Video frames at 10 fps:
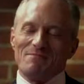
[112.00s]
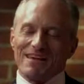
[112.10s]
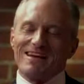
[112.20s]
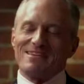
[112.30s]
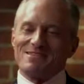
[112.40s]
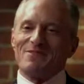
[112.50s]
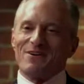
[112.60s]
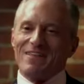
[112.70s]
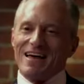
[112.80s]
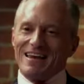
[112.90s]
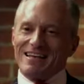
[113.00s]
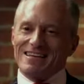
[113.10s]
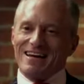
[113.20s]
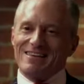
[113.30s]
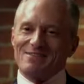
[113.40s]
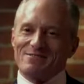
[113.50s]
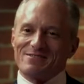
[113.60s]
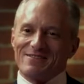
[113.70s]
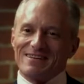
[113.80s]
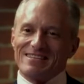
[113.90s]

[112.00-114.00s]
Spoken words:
Because of all that anxiety to a certain